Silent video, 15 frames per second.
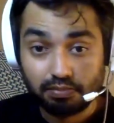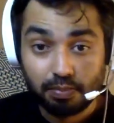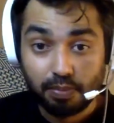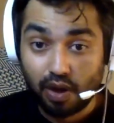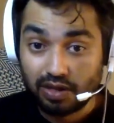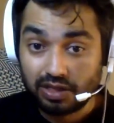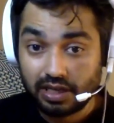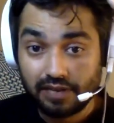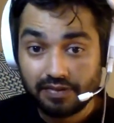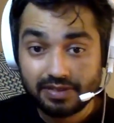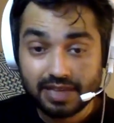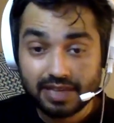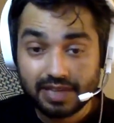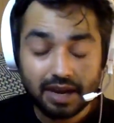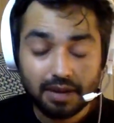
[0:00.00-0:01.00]
positive
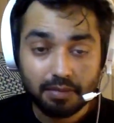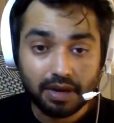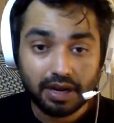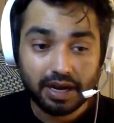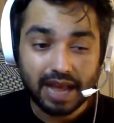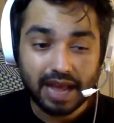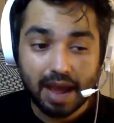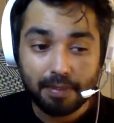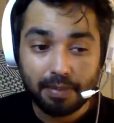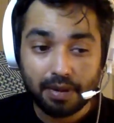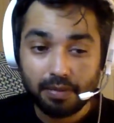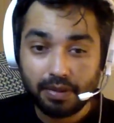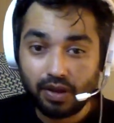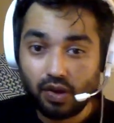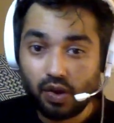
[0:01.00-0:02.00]
sign, but it
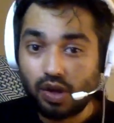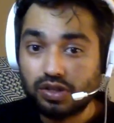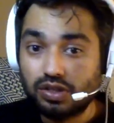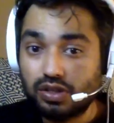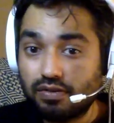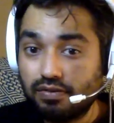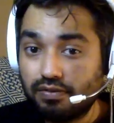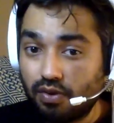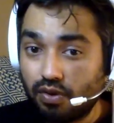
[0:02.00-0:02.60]
happened because of